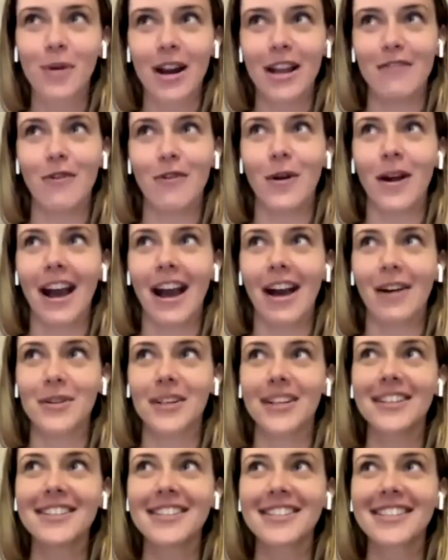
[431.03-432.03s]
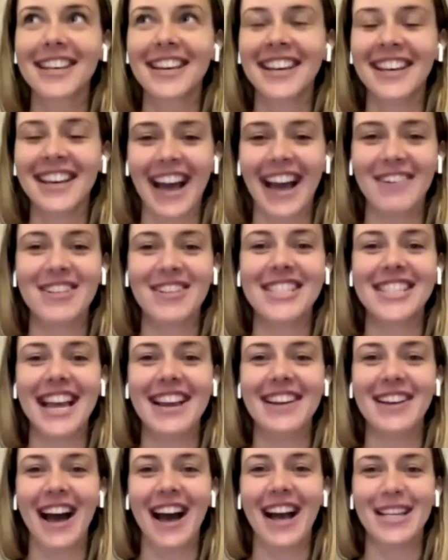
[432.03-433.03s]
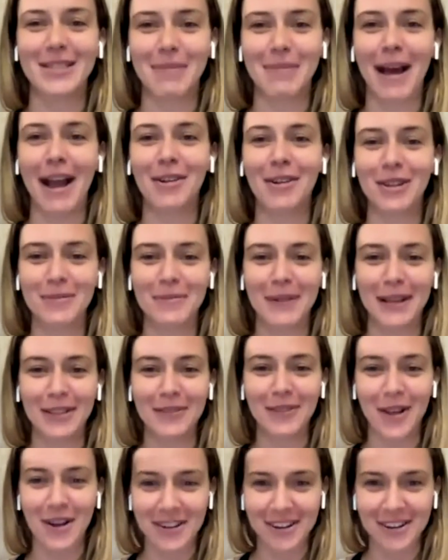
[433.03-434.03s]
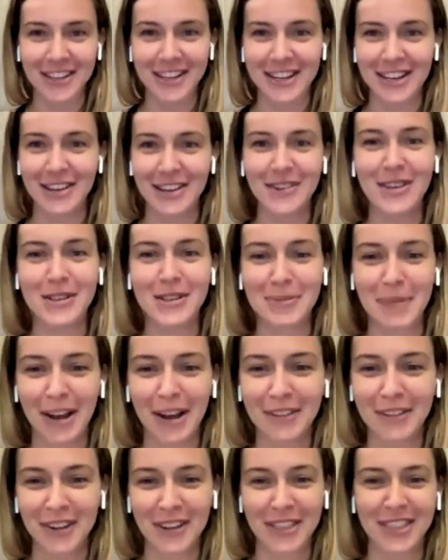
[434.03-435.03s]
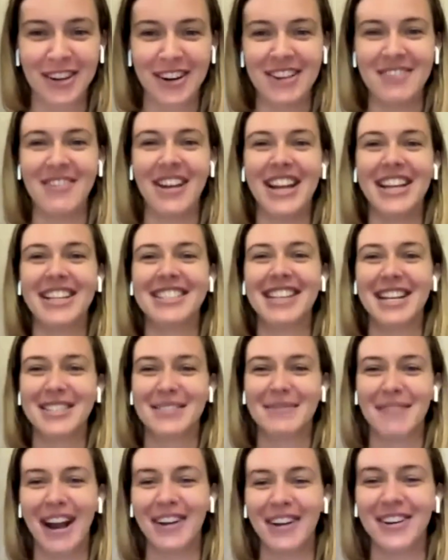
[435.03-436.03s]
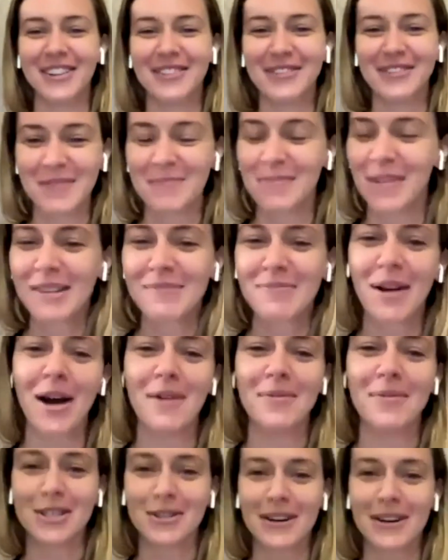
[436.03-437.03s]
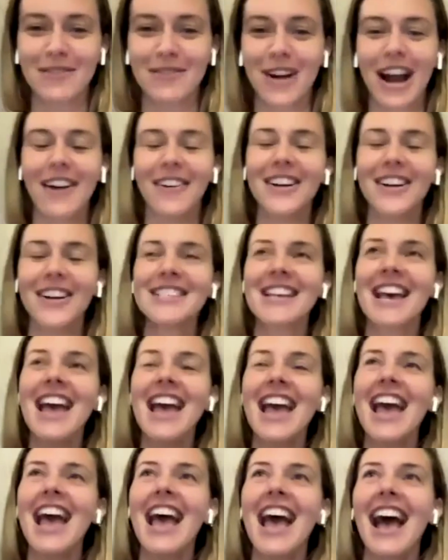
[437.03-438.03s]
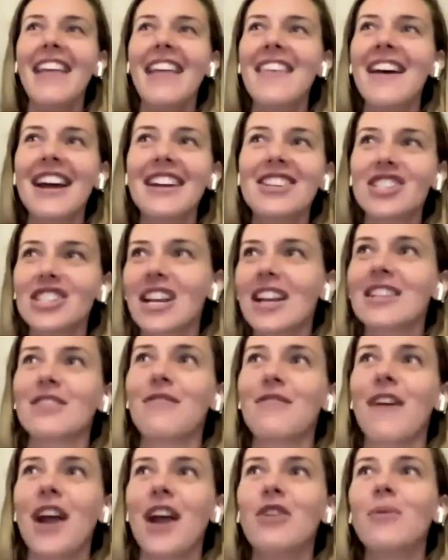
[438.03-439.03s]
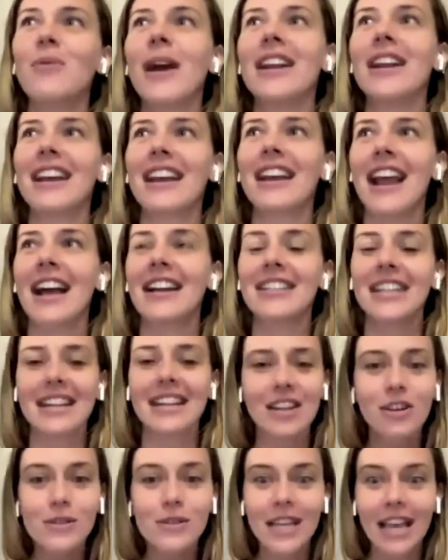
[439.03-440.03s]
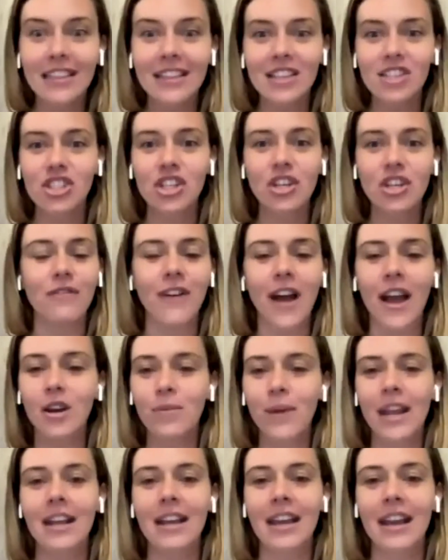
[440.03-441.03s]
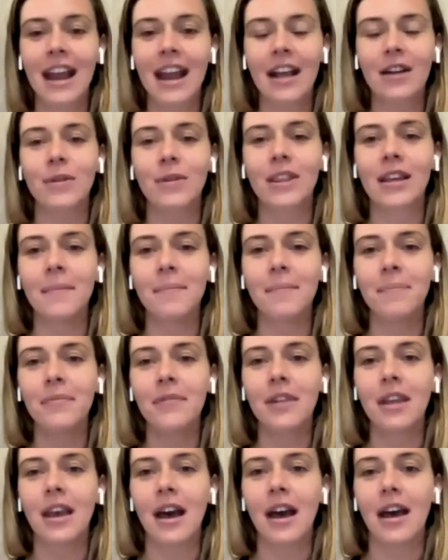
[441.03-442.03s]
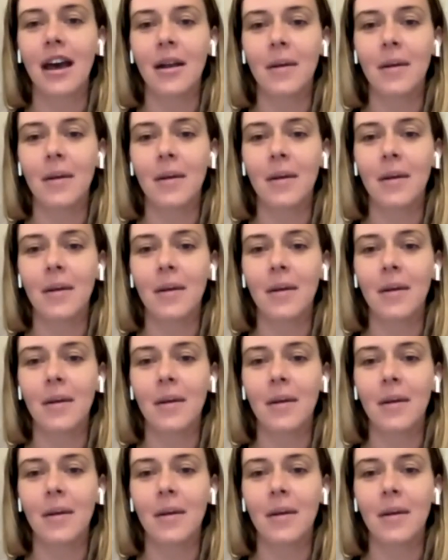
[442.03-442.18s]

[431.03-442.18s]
24 hours. I would say I spiraled a bit longer than you. You spiraled for 30 minutes. I spiraled for like probably 24 hours. And then I just had to find a way to connect. And you said this too, find a way to connect with them,